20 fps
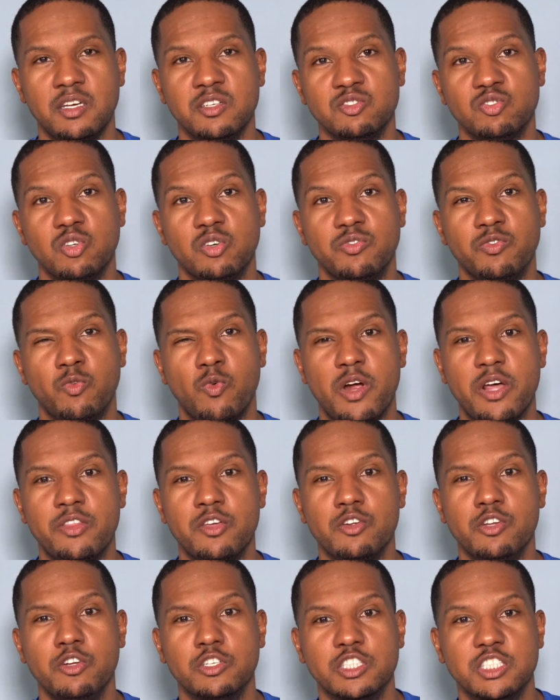So if whether
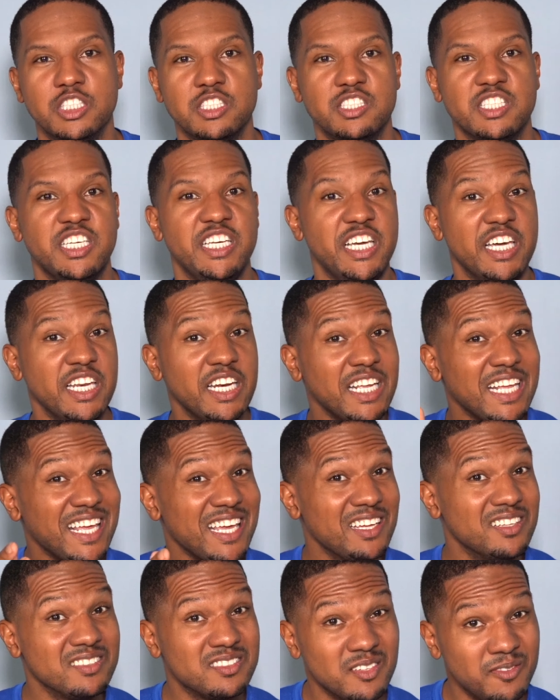you're just getting
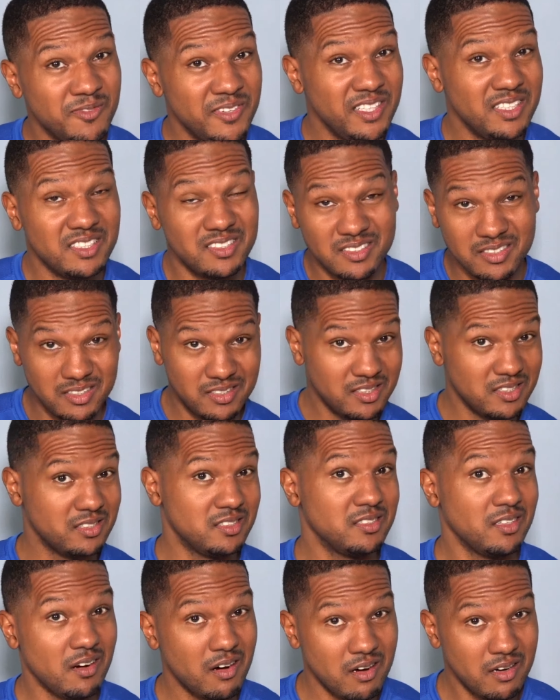into fitness, you're just
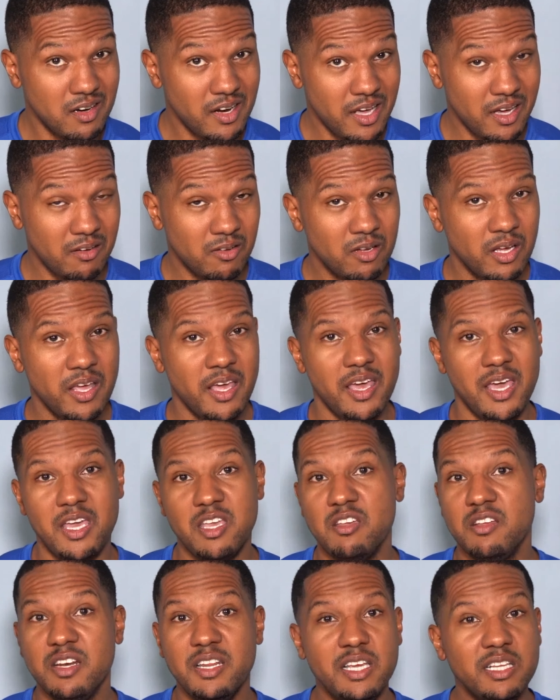starting out
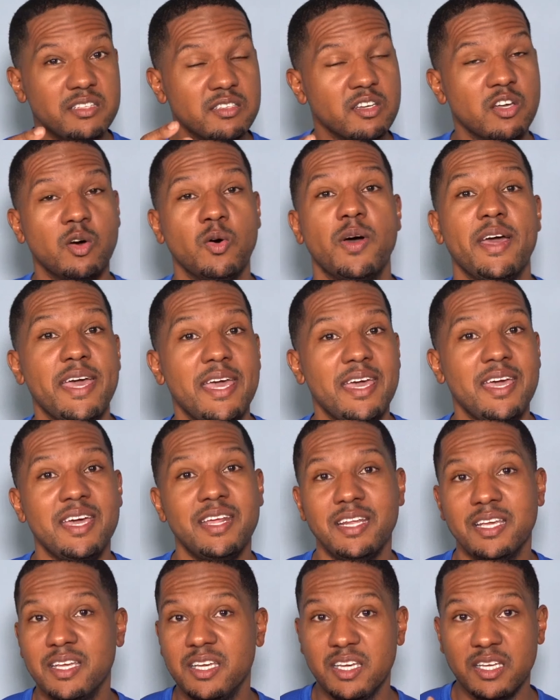and you need to go ahead
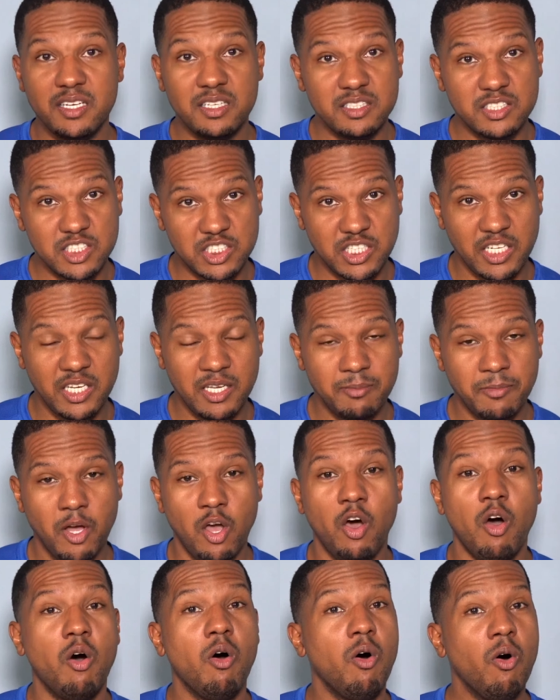and get in shape,
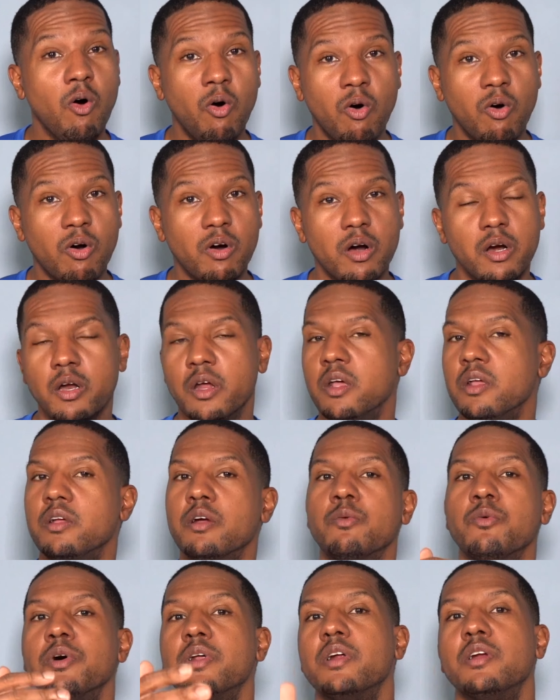or
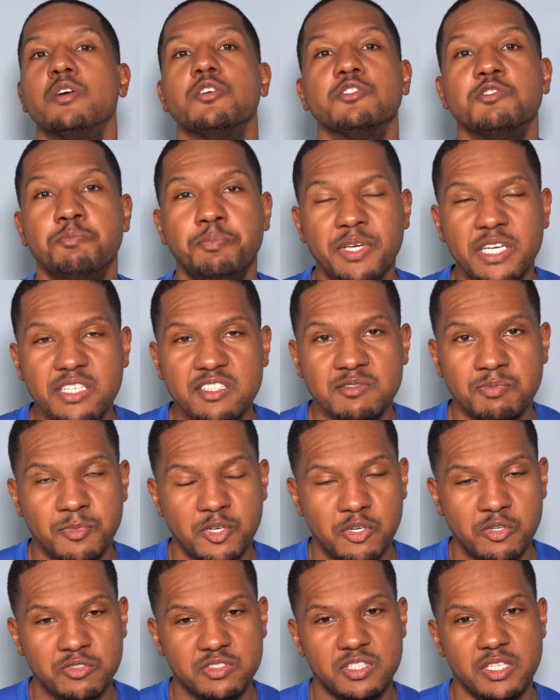you're one of those beast
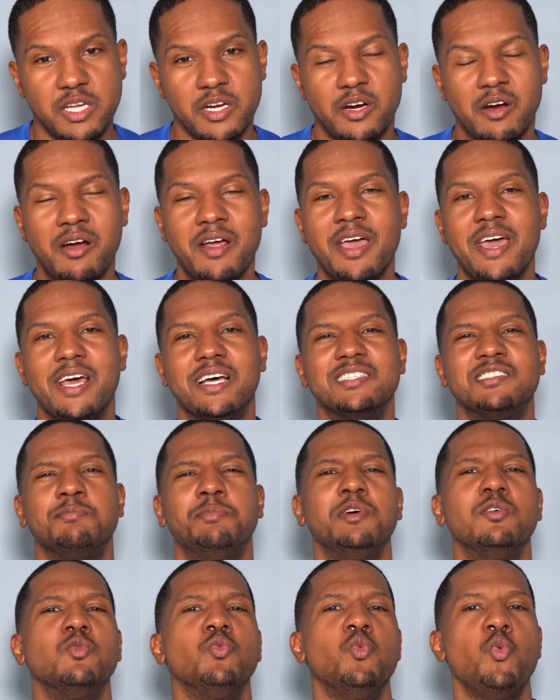modes there has
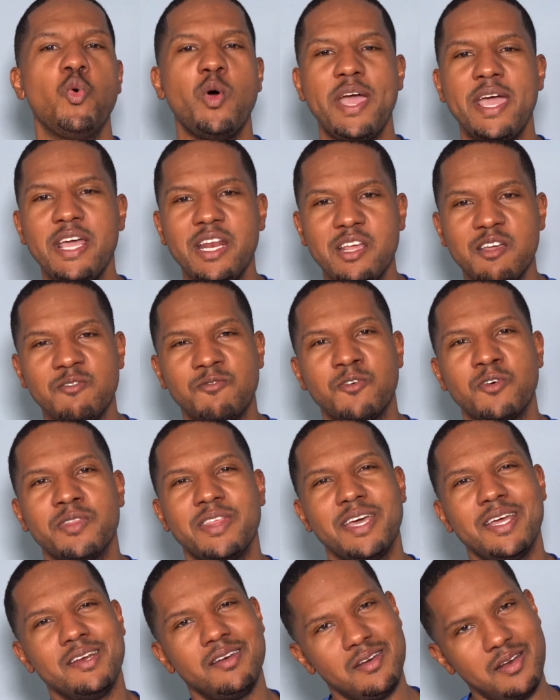been waiting for
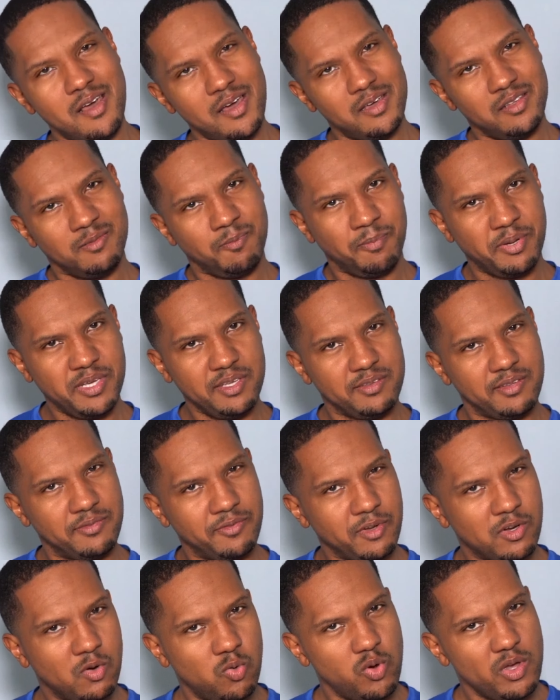that nice piece of
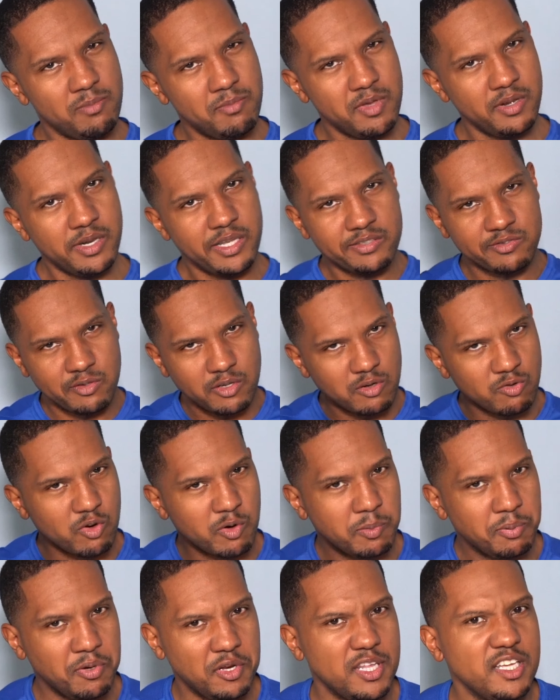equipment that's gonna
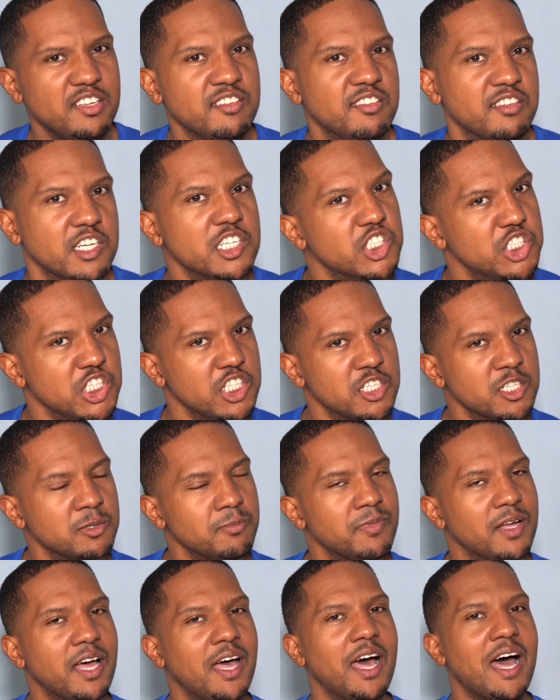replace a
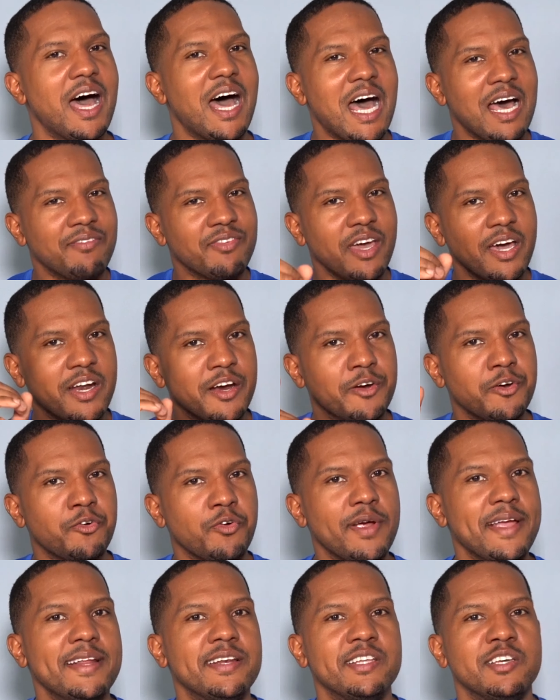gym, I've got a
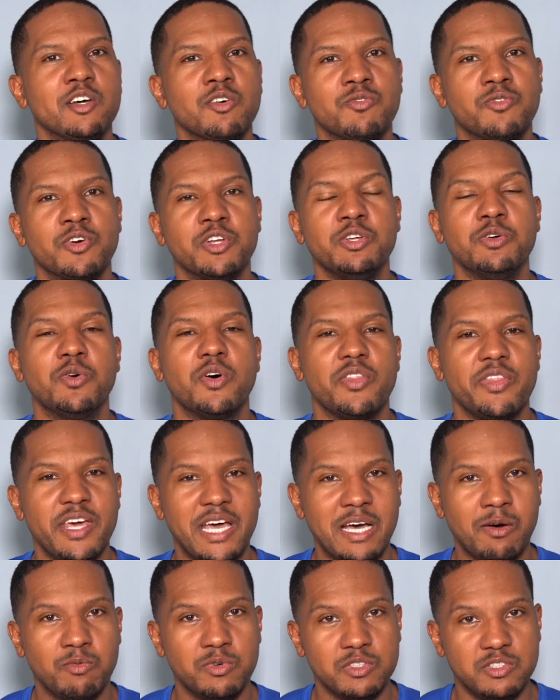great deal for you on
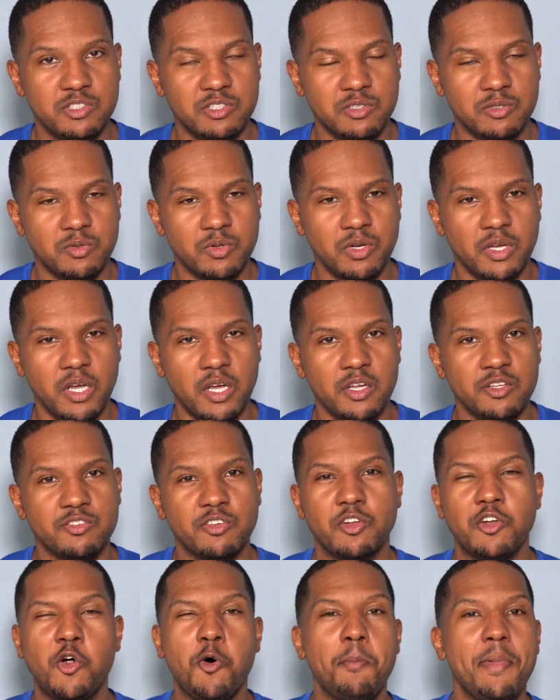that one too.
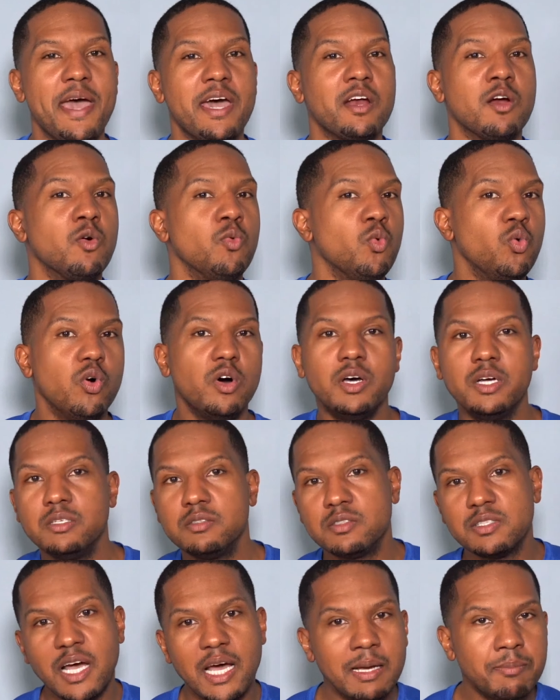So no matter
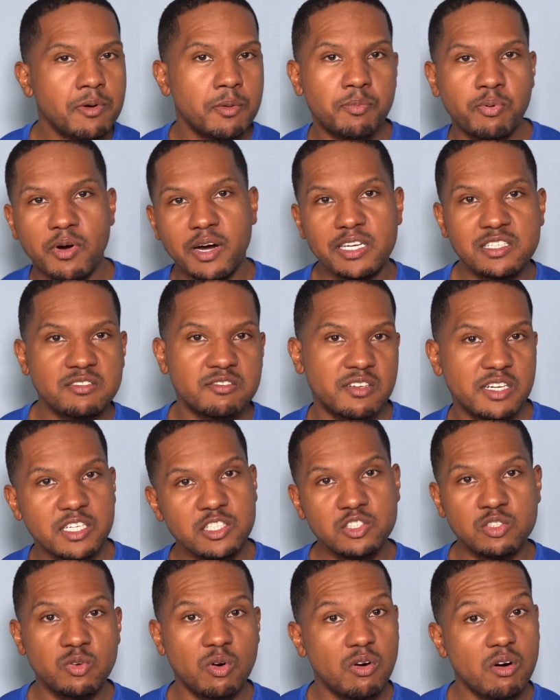what type of price
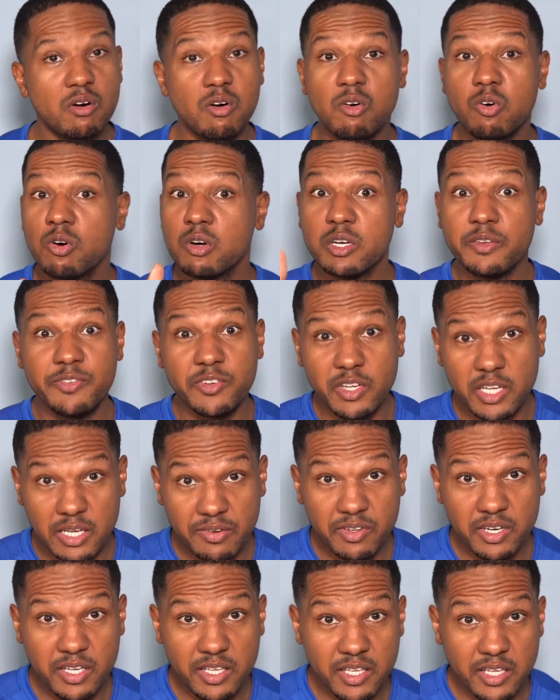range you are, or if you're
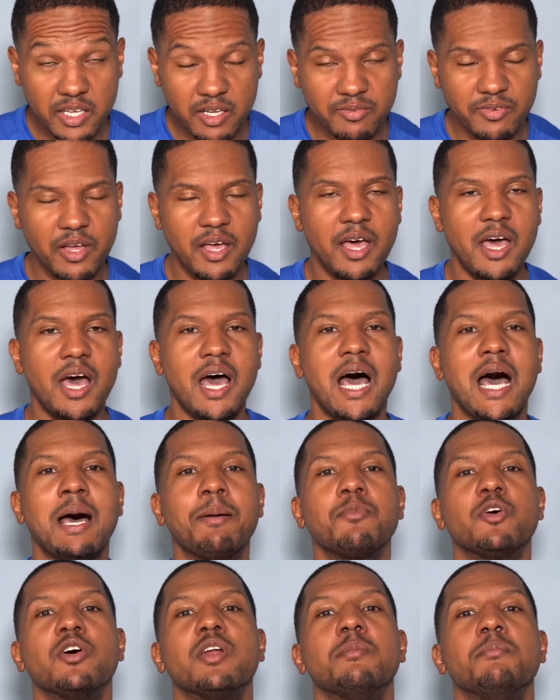giving a gift,
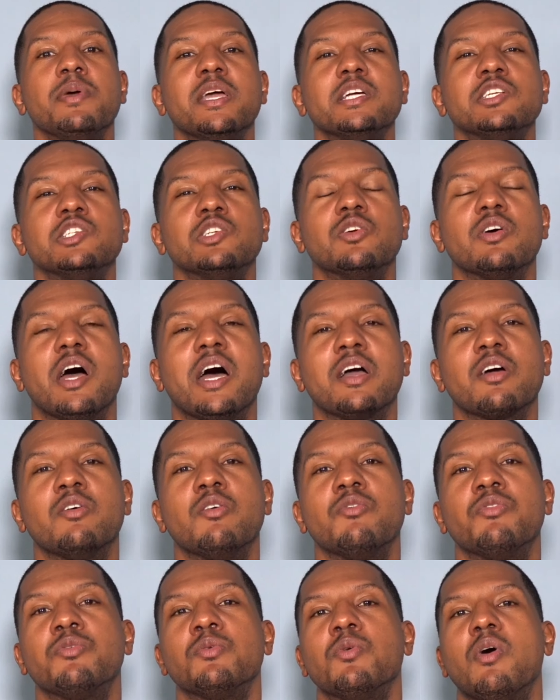I'm gonna make sure I
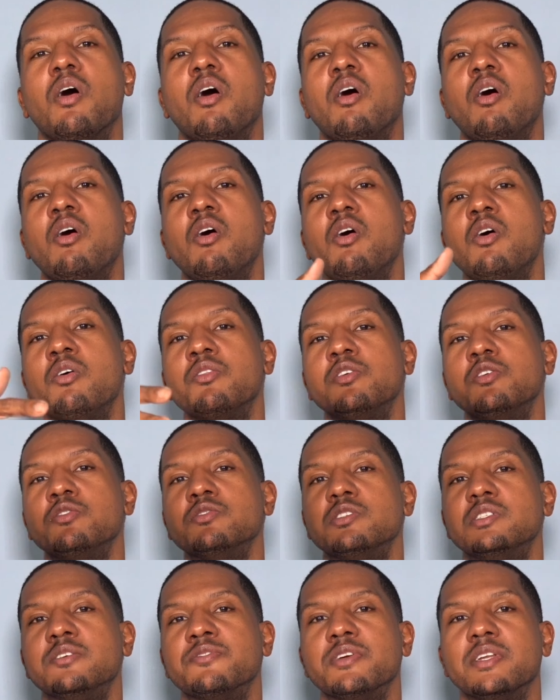go through all
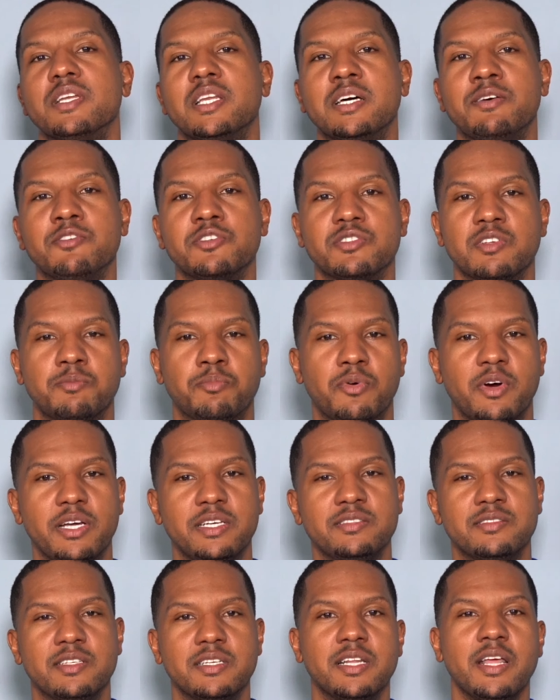those different levels of
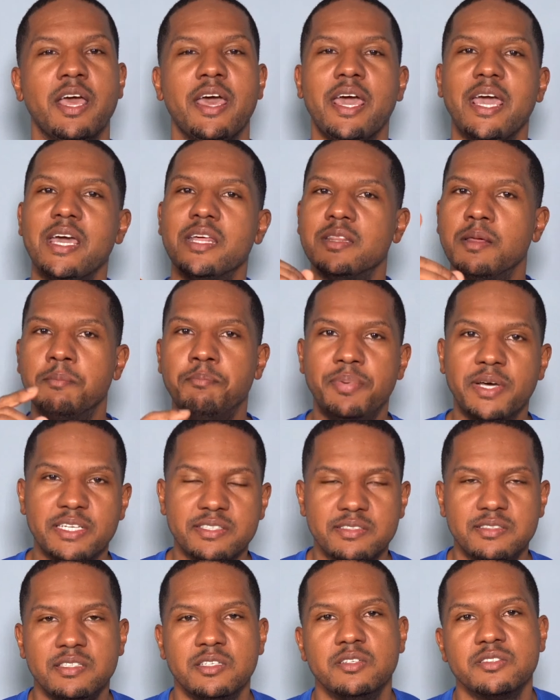pricing and the
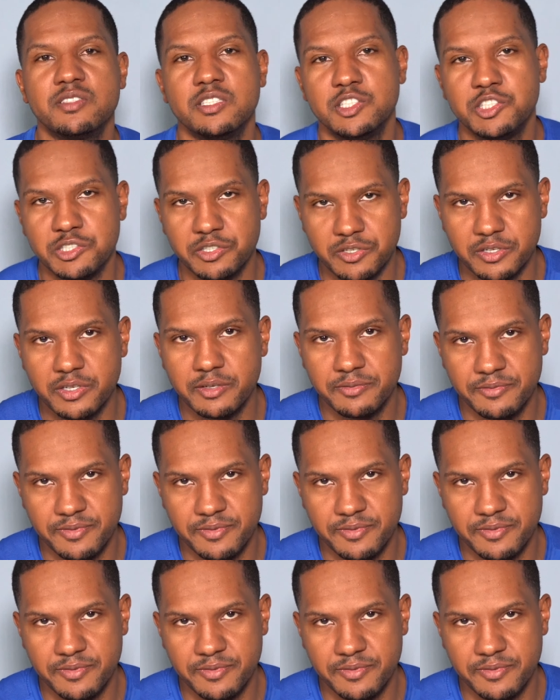best deals that you're gonna